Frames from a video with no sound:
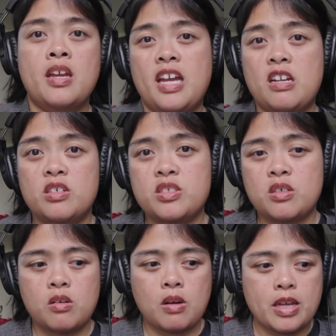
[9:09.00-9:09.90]
And
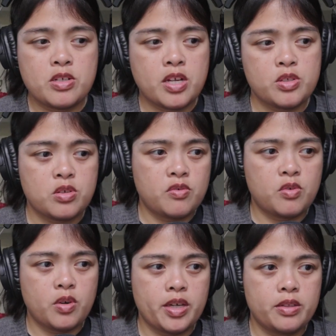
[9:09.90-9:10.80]
also, I try to
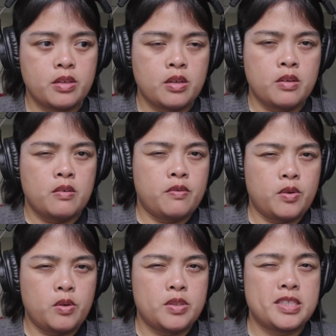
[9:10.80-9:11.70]
avoid
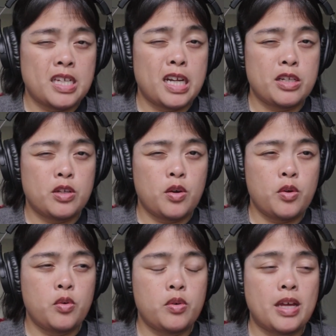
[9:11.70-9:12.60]
foods that I
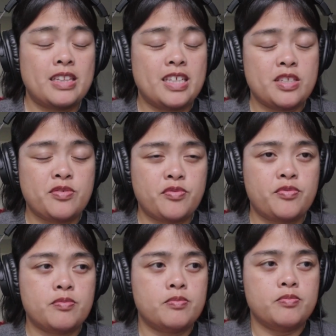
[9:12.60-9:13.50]
know, at least
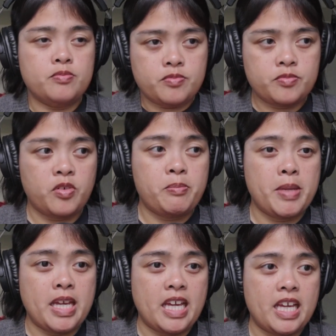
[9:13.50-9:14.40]
for
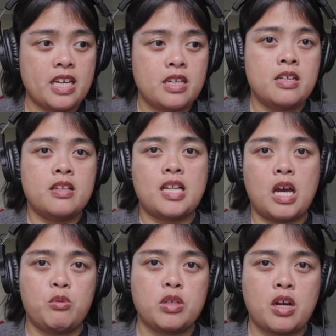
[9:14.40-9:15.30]
me,
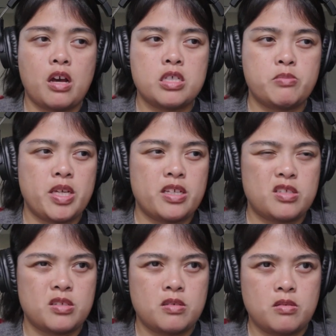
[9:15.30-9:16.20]
that would cause me
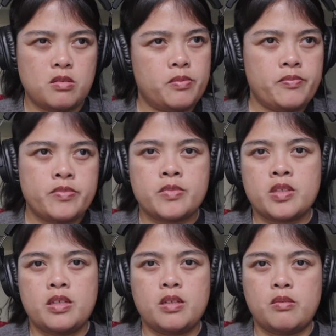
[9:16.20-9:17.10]
to,
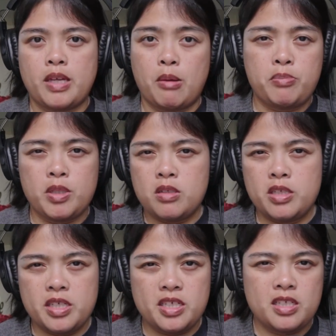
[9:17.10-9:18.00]
get
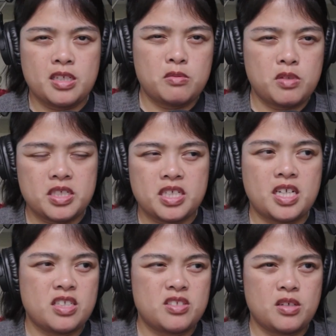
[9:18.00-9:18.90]
bloated and
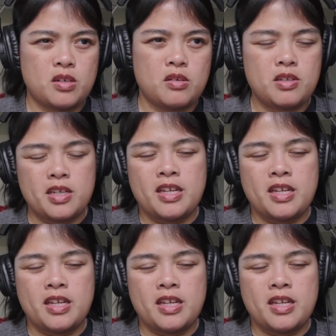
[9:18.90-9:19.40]
whatnot. So